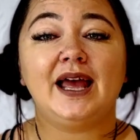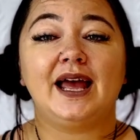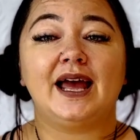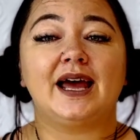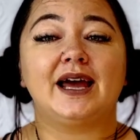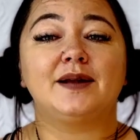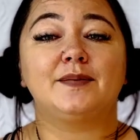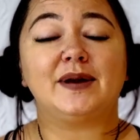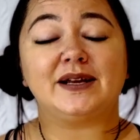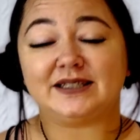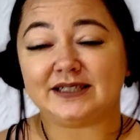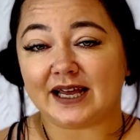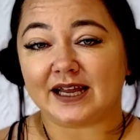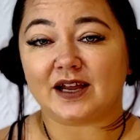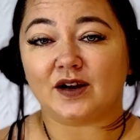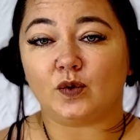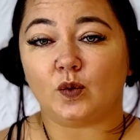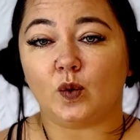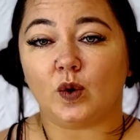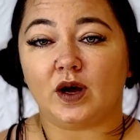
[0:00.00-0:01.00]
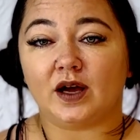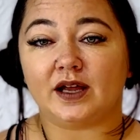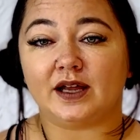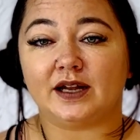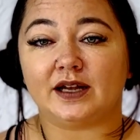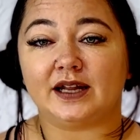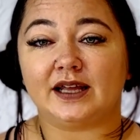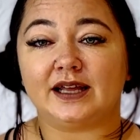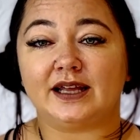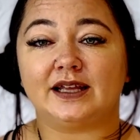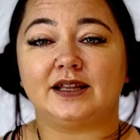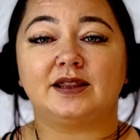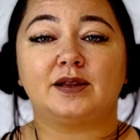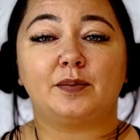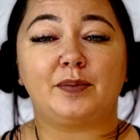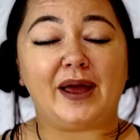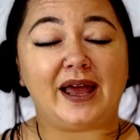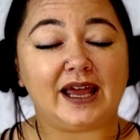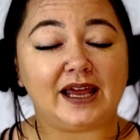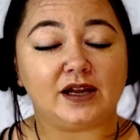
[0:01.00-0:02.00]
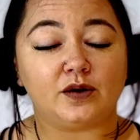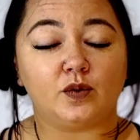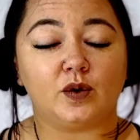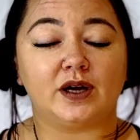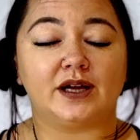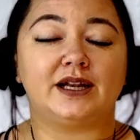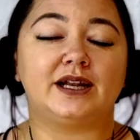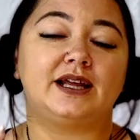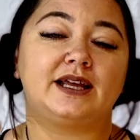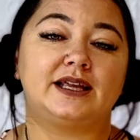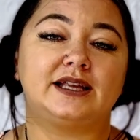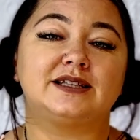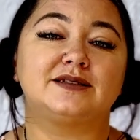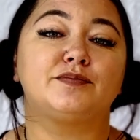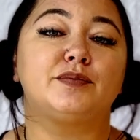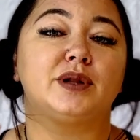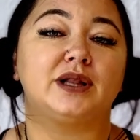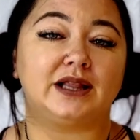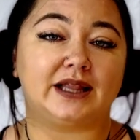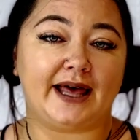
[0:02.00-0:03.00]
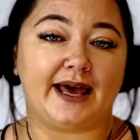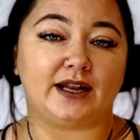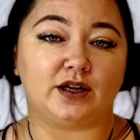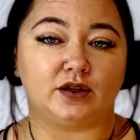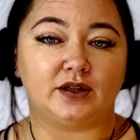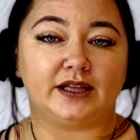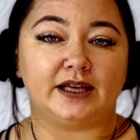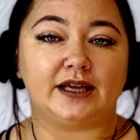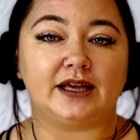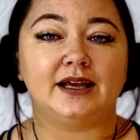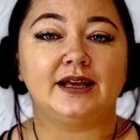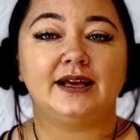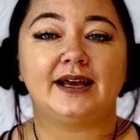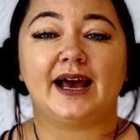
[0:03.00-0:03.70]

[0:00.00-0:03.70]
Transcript: And my second one, the paid one, is Planoly.